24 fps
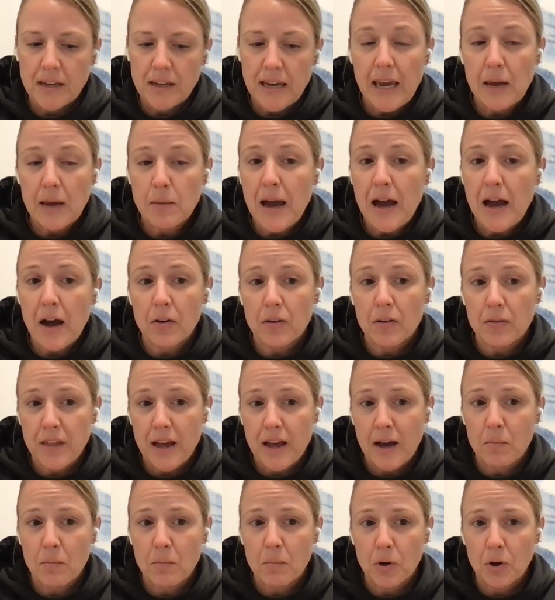came out of
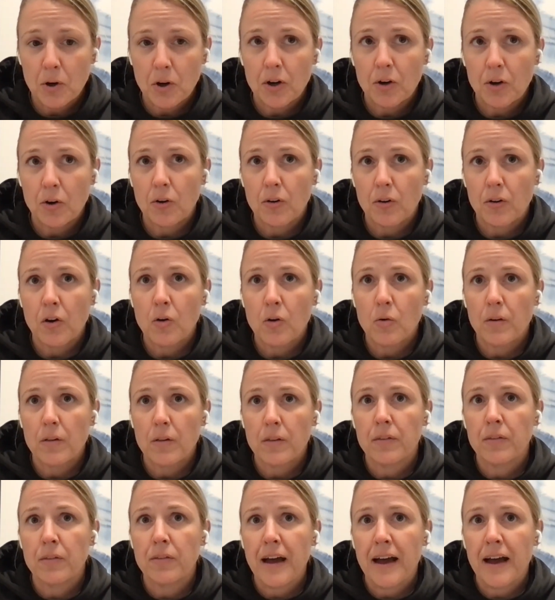that book or
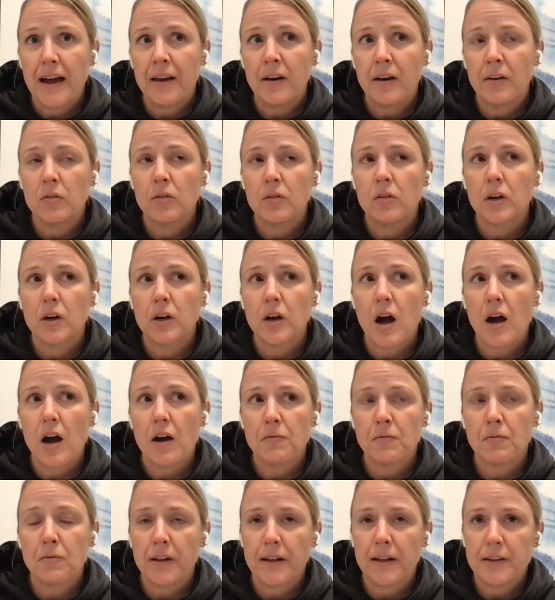that
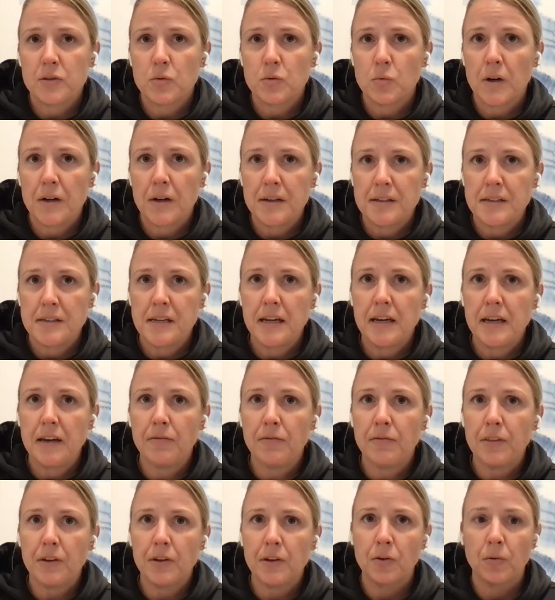conflict was
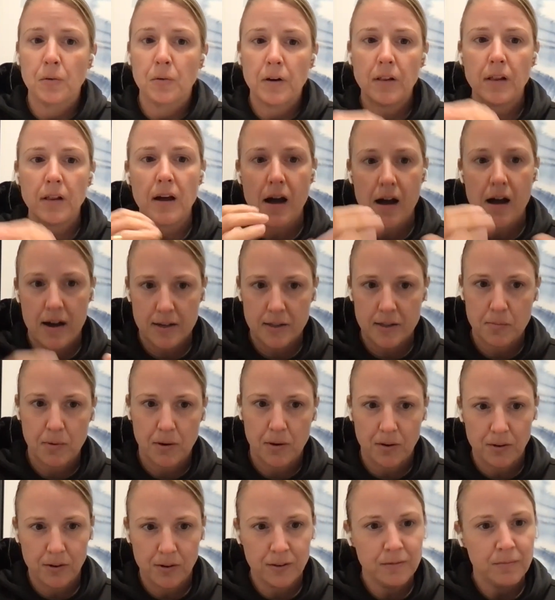if the guerrilla
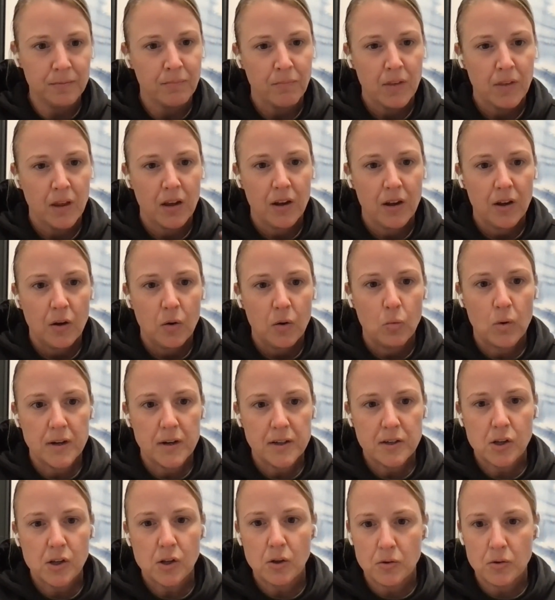hospital
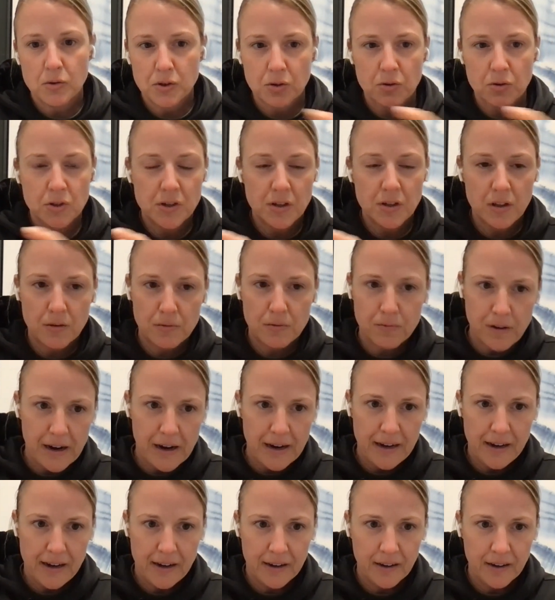was closer to the
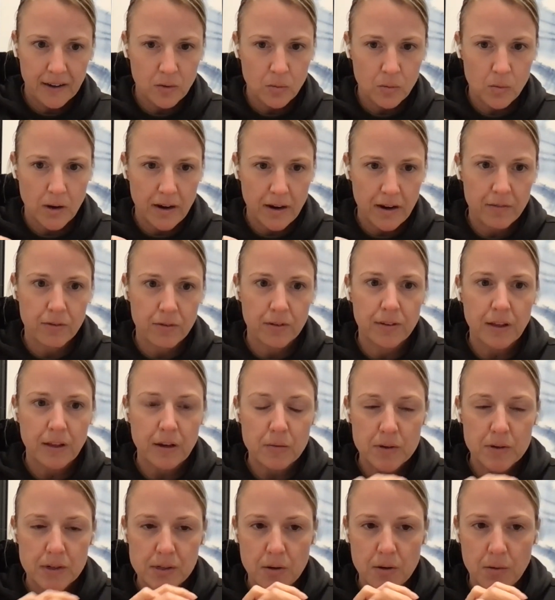fighting where
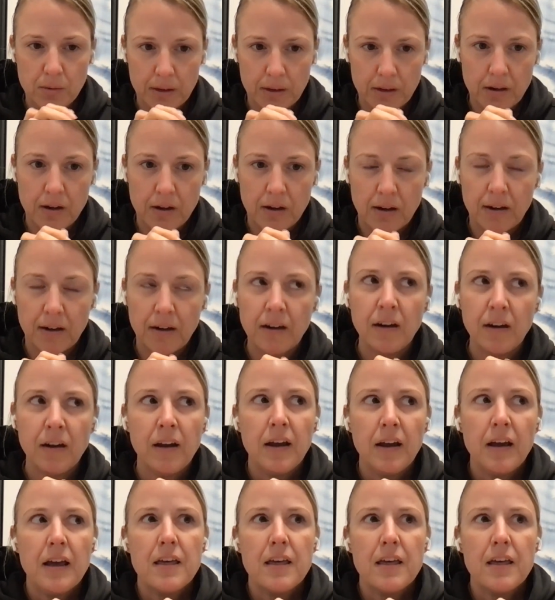everything was going on,